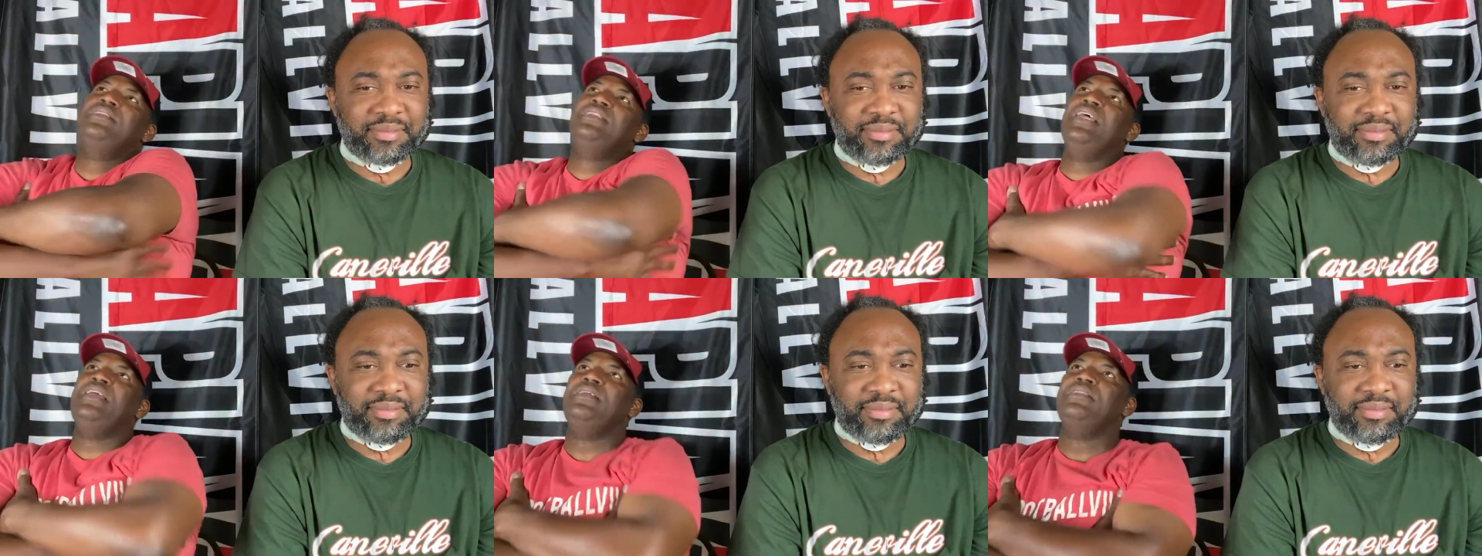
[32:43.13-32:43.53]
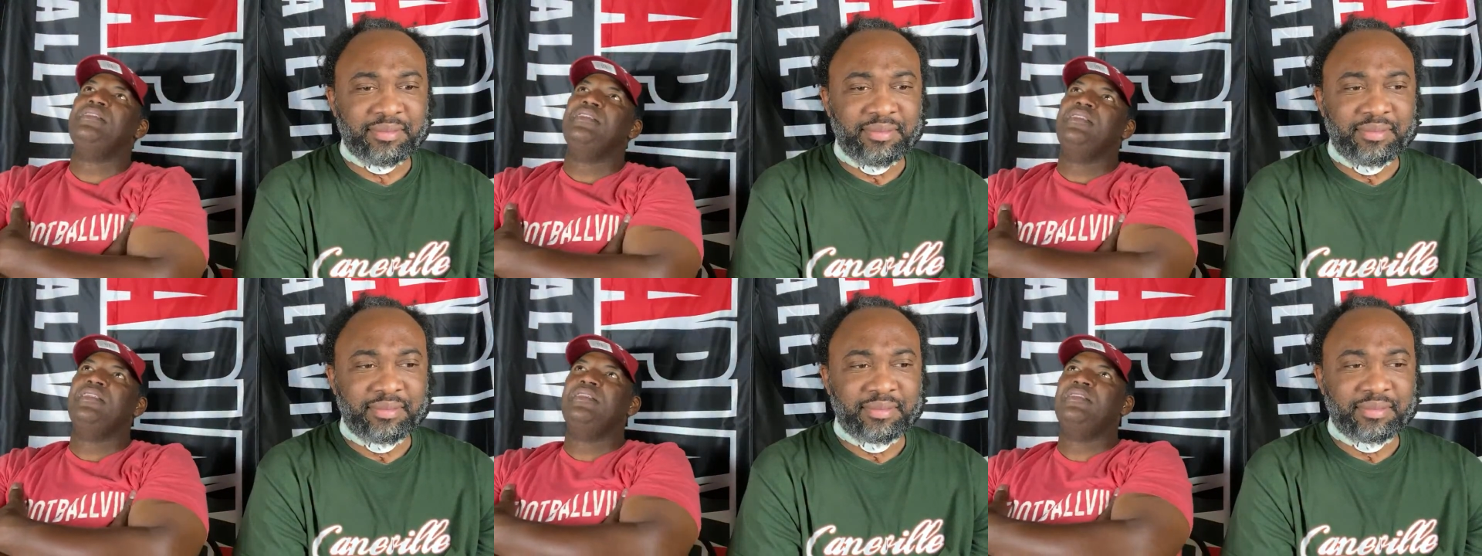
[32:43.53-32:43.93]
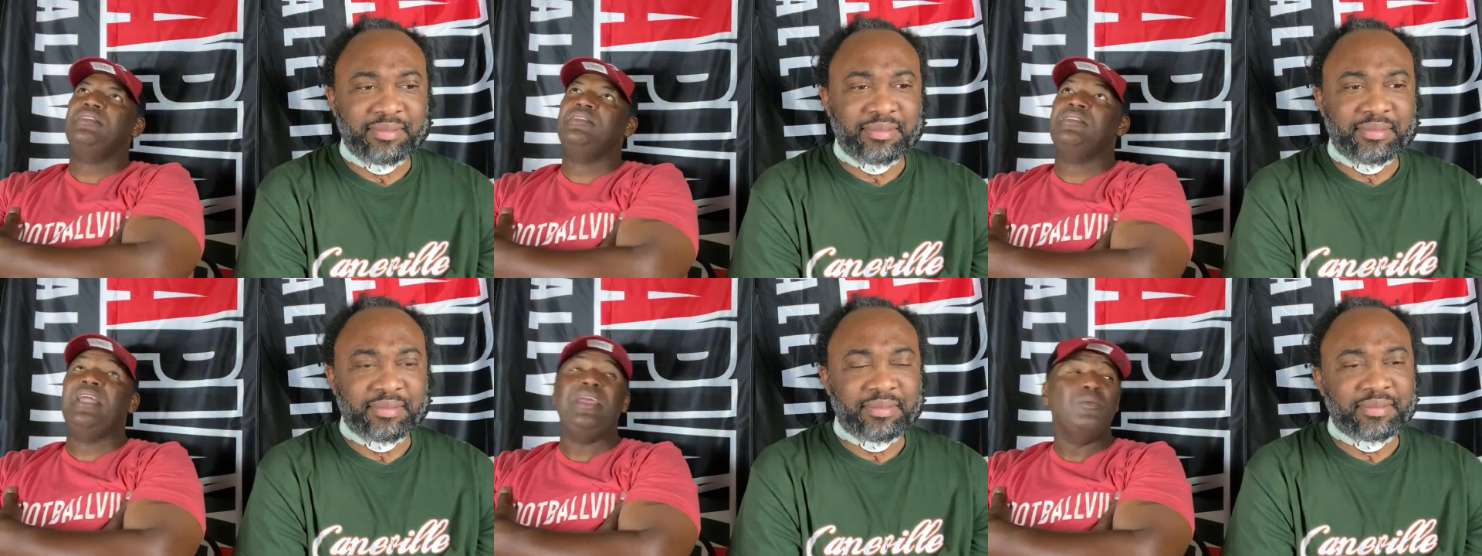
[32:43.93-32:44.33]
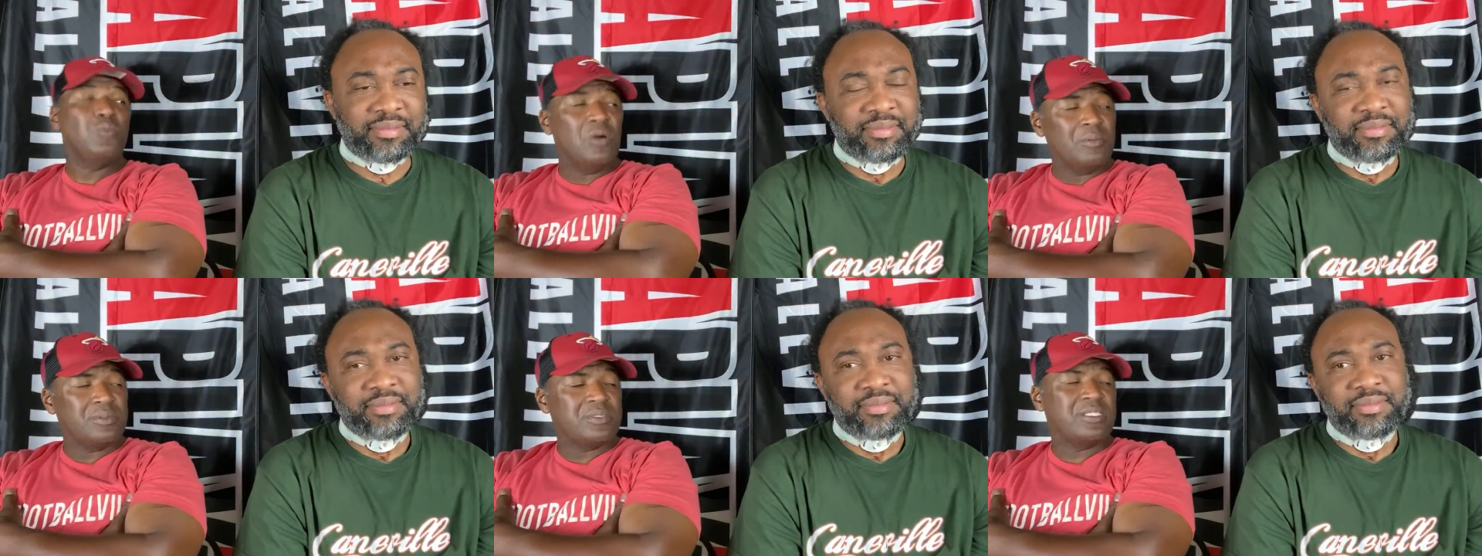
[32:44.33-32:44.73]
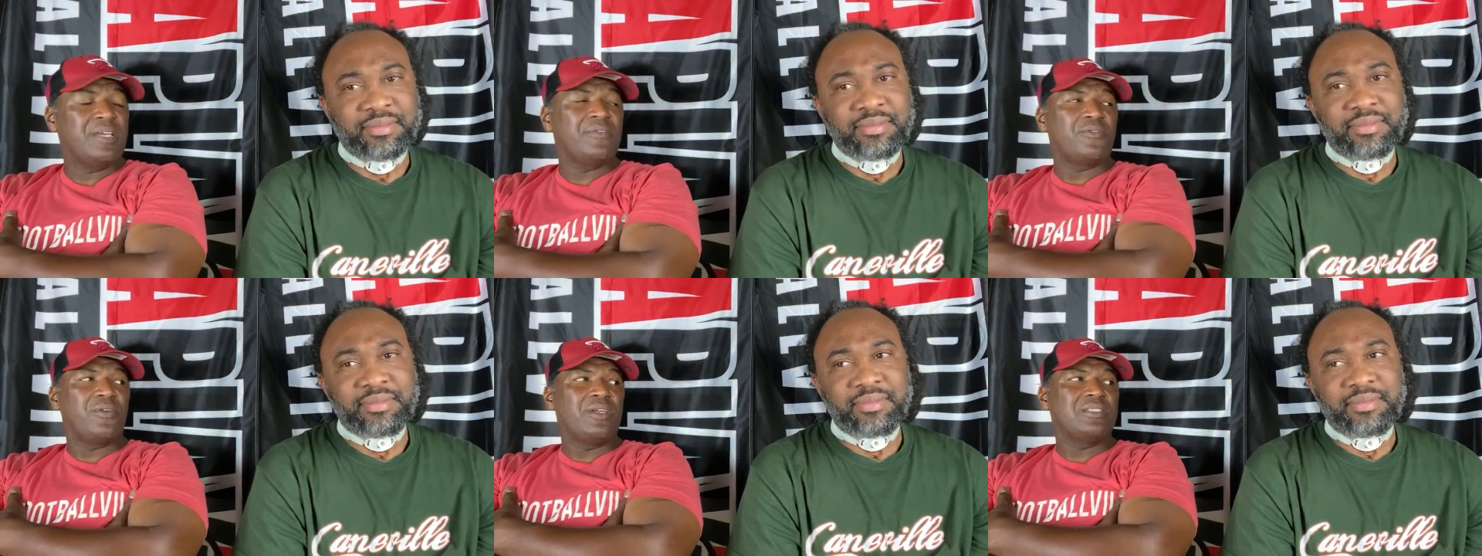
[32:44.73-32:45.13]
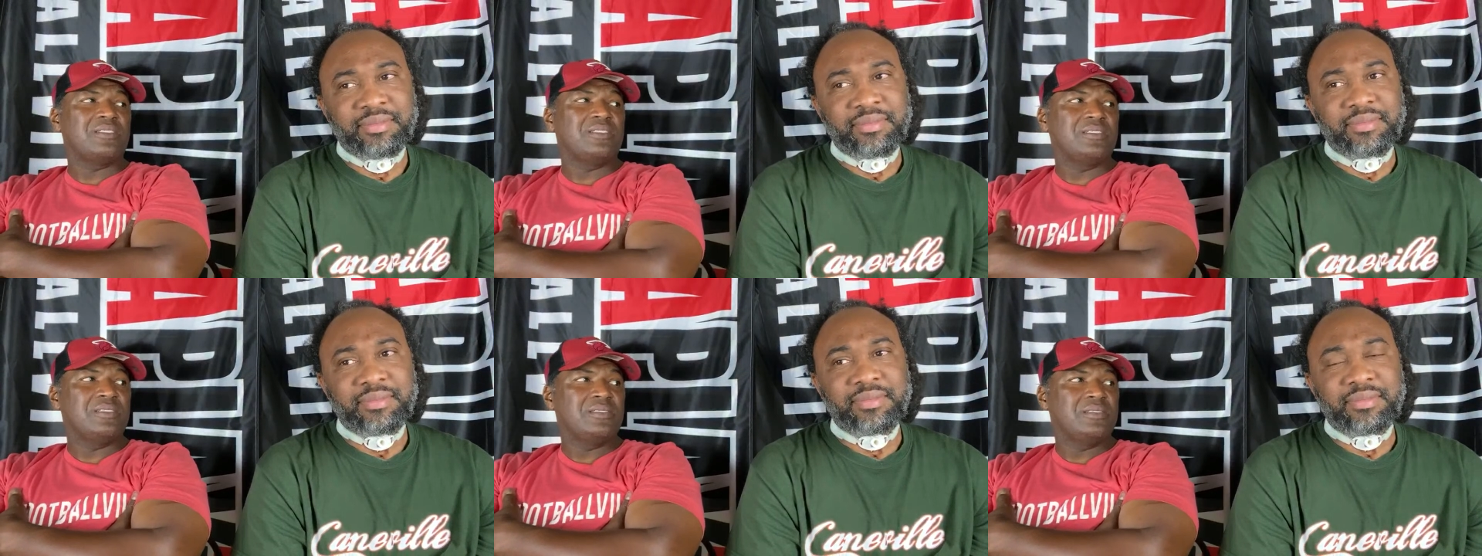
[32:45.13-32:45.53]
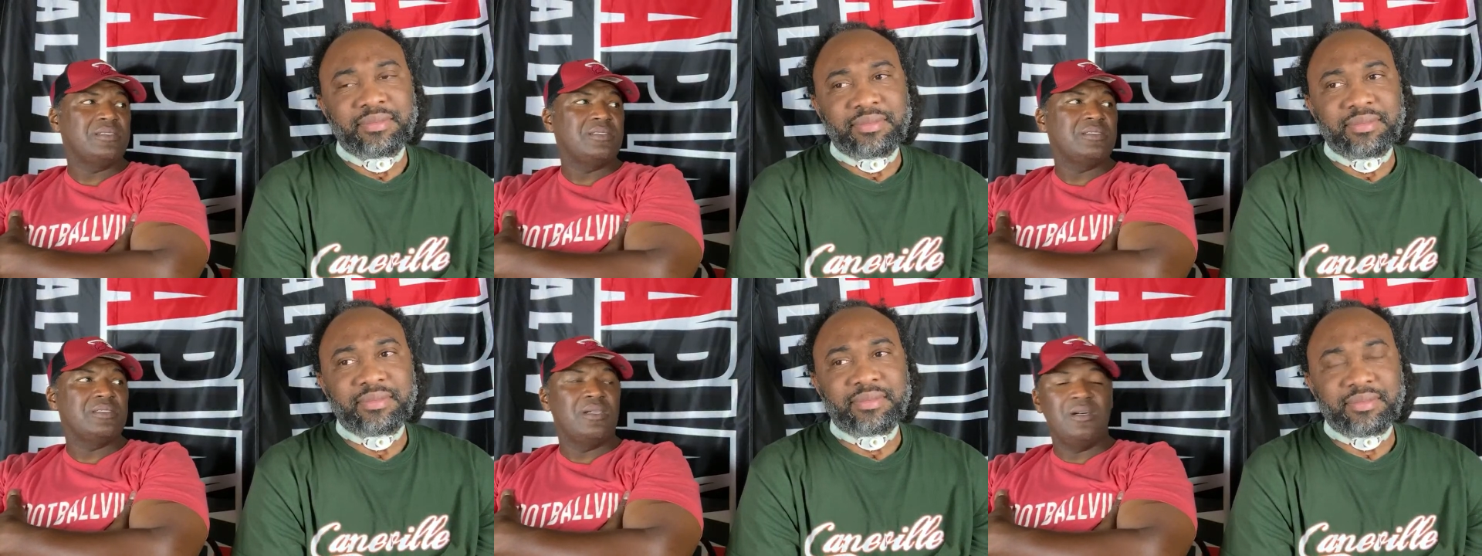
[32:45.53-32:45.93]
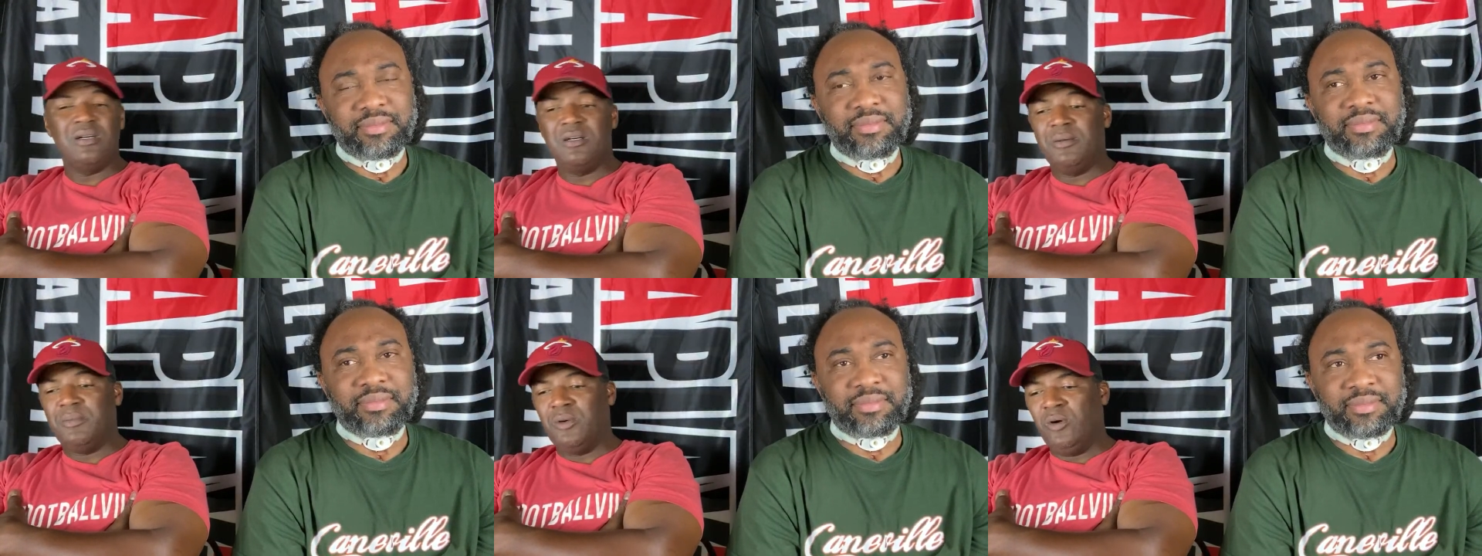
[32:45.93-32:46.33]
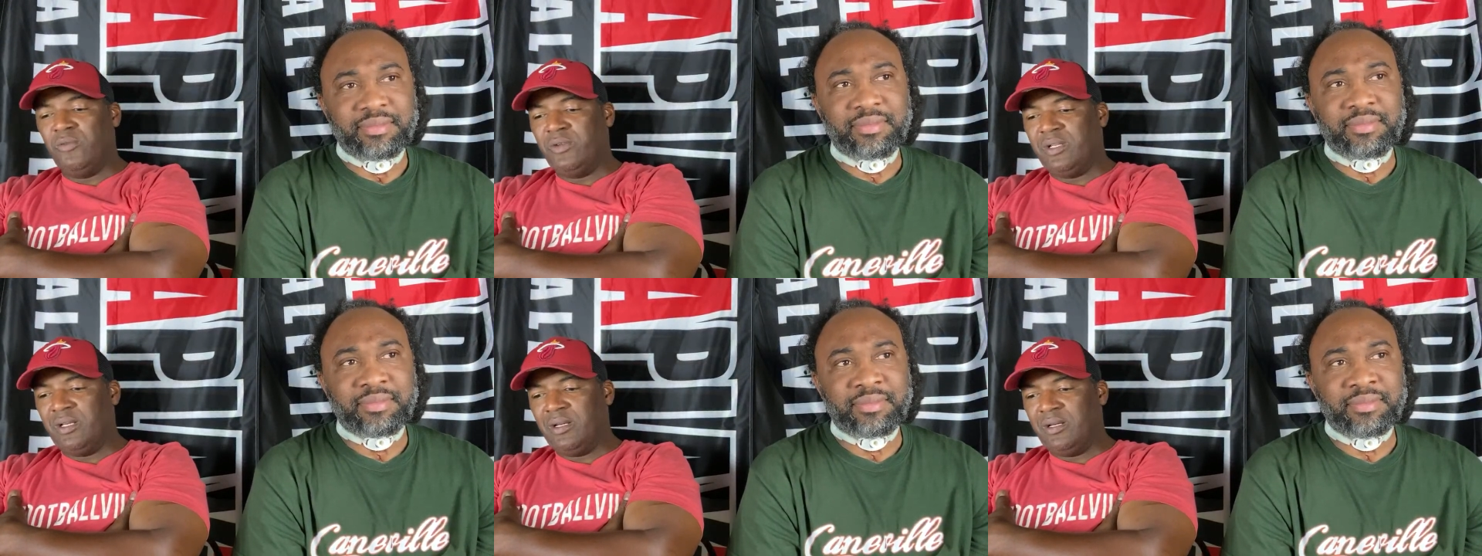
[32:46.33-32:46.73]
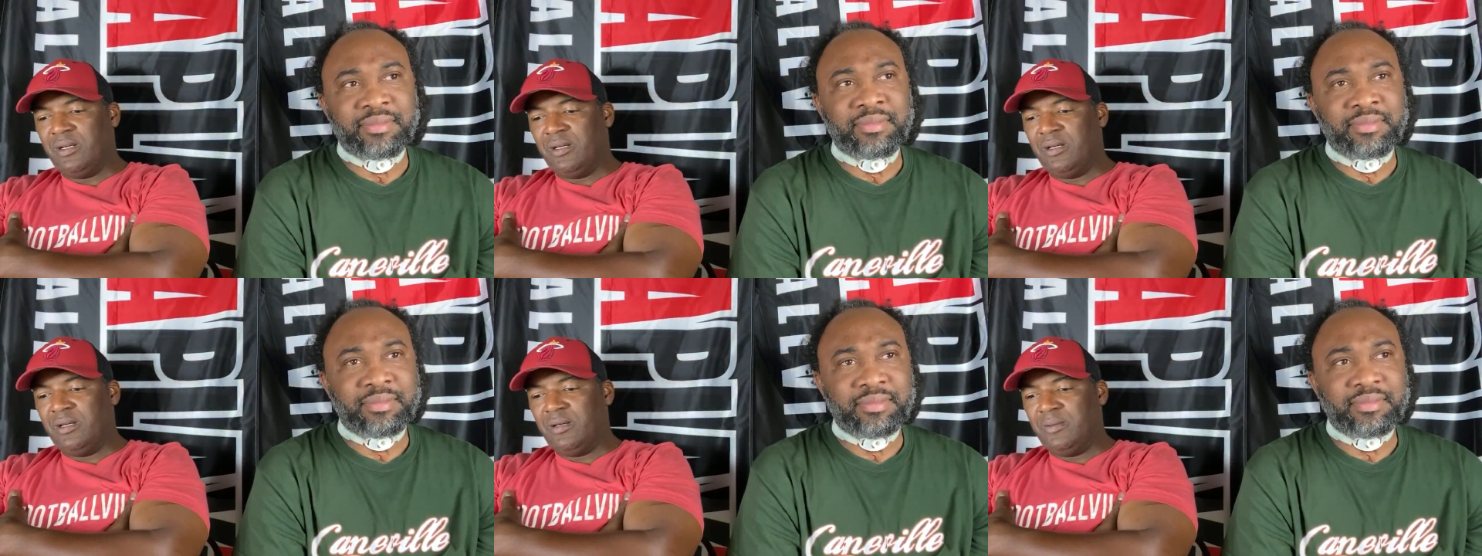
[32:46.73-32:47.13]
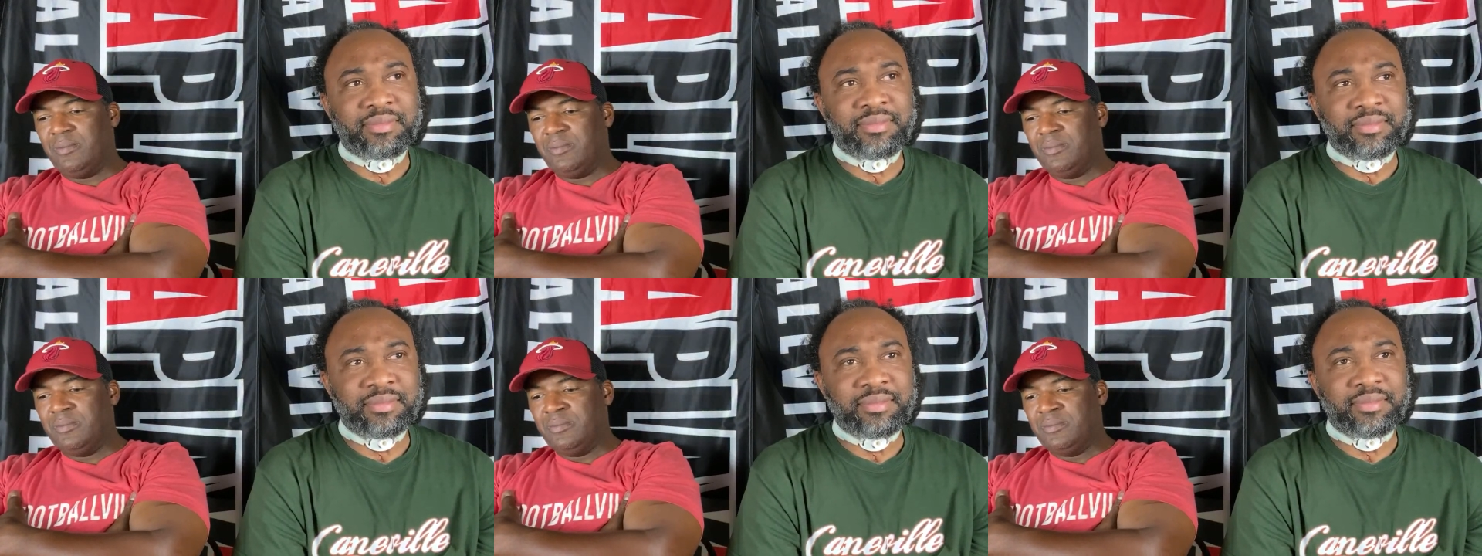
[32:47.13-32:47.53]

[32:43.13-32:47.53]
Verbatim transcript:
Speaker 1: they they whooped San Francisco um over there. Um,